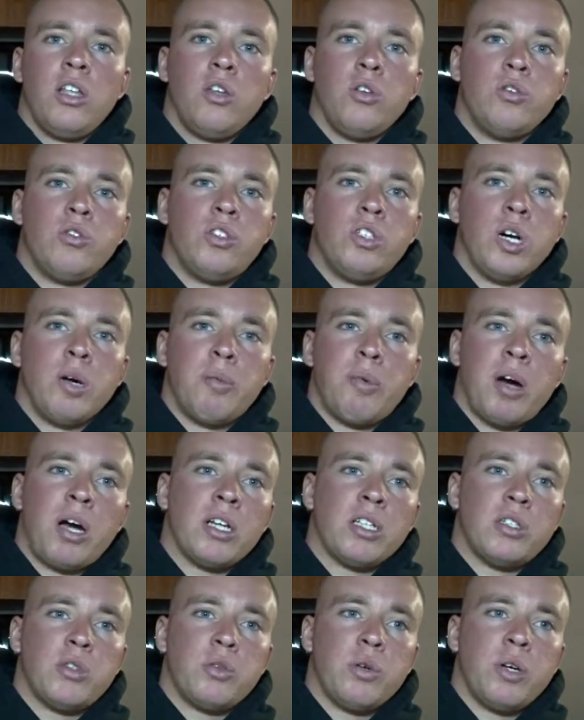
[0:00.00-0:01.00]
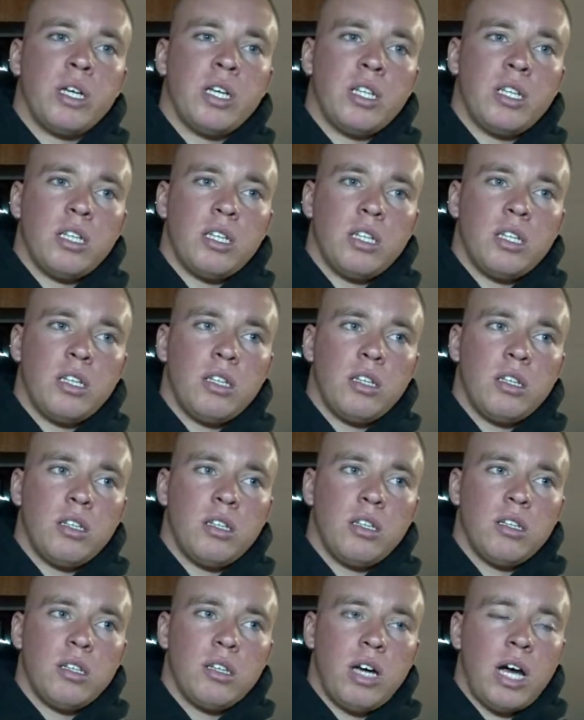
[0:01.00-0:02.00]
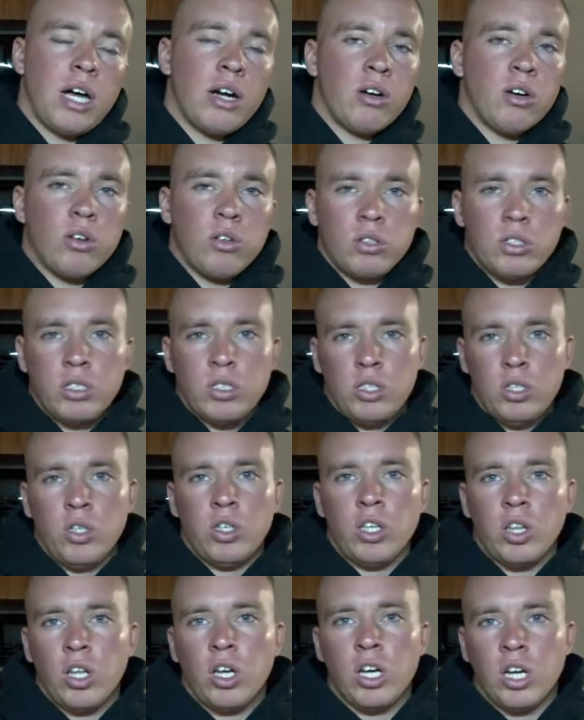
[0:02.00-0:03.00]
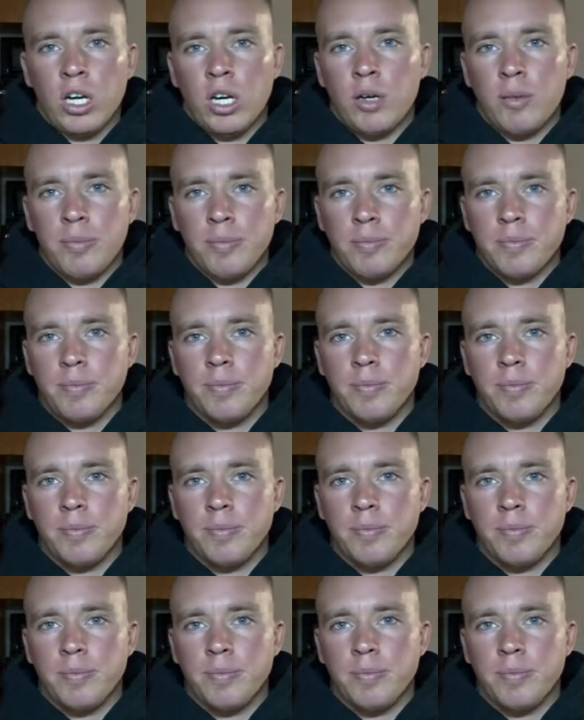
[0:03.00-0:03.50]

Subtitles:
jump onto it. I don't know, you can look it up.